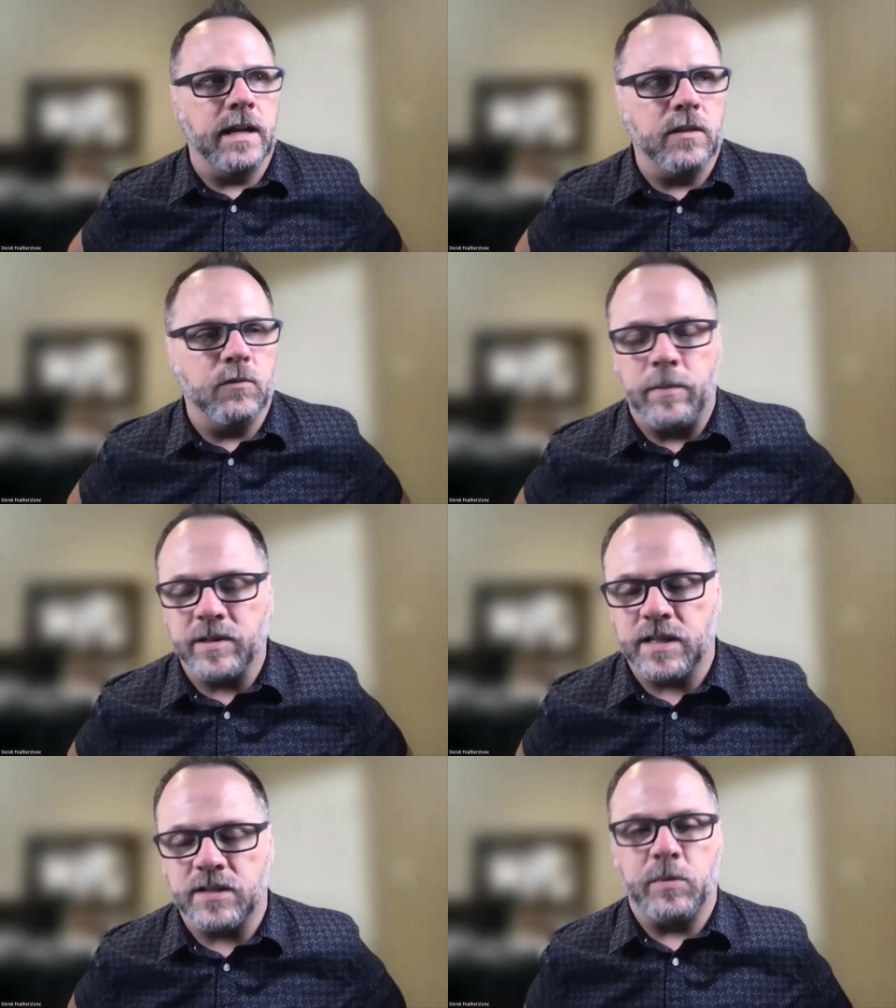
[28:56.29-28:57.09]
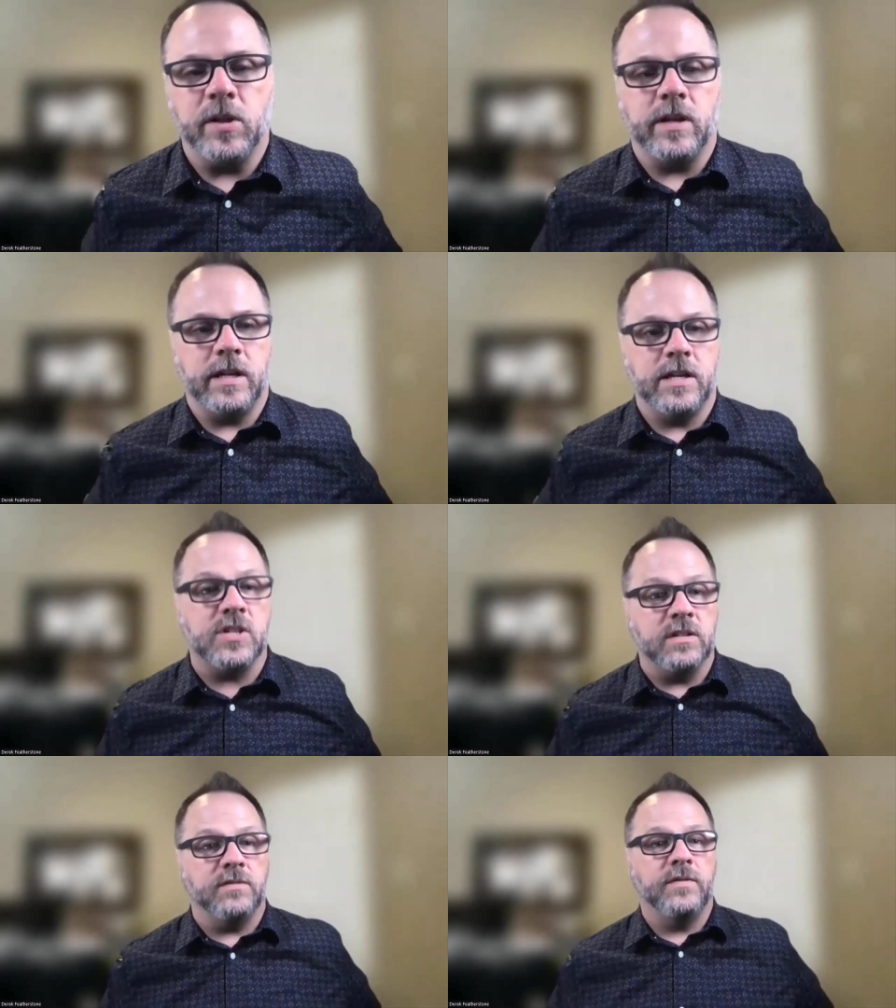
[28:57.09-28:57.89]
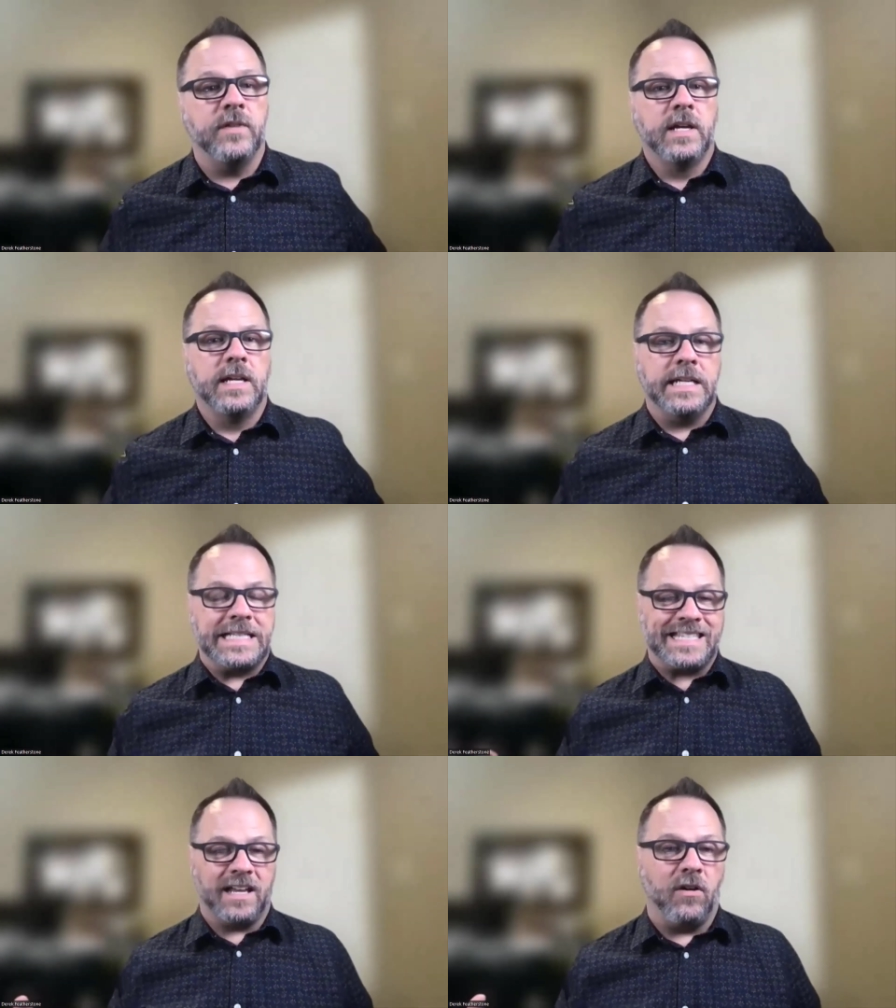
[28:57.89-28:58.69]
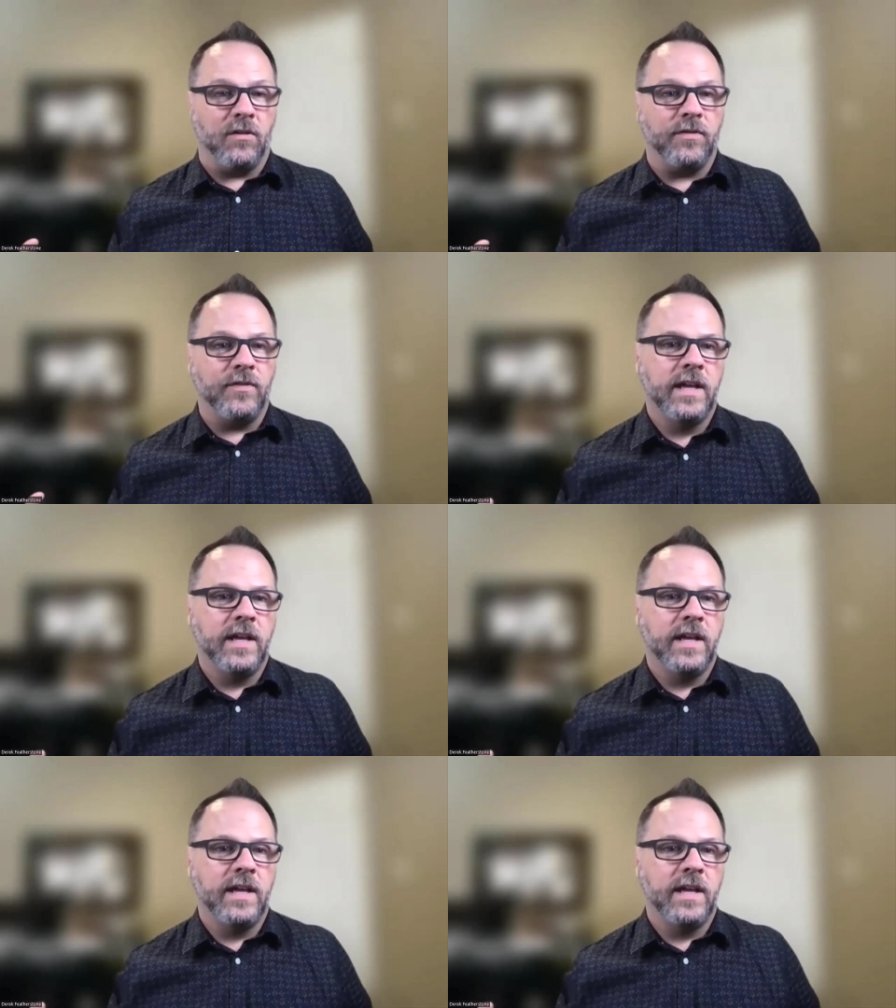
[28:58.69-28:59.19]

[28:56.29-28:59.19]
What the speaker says: the web accessibility initiative itself.